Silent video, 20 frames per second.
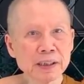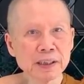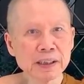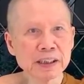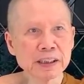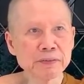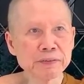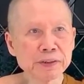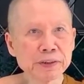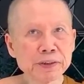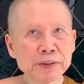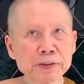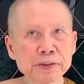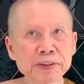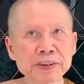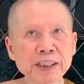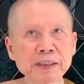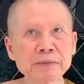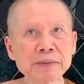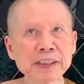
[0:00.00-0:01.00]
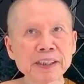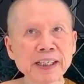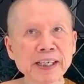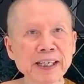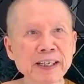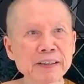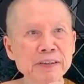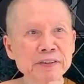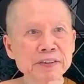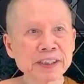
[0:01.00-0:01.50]
If you do something
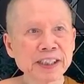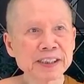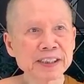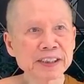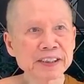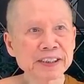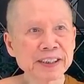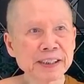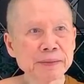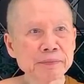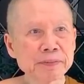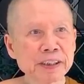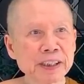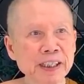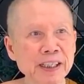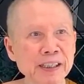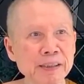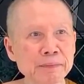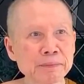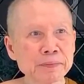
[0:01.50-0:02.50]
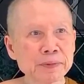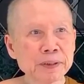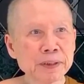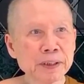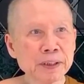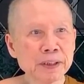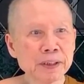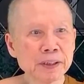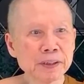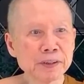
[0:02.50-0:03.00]
else at the same time,
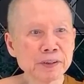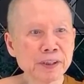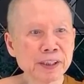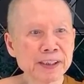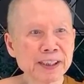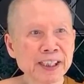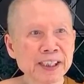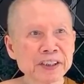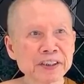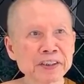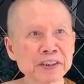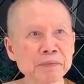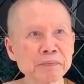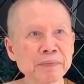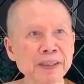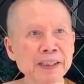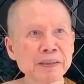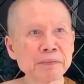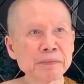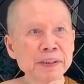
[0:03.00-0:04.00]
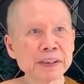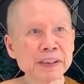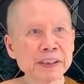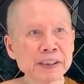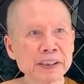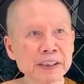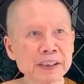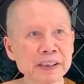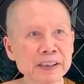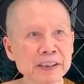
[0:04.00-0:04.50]
your attention might
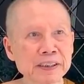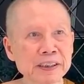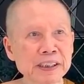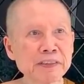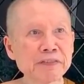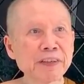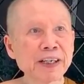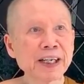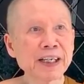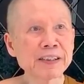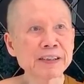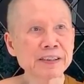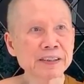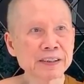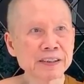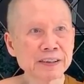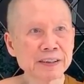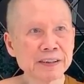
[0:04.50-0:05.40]
be divided,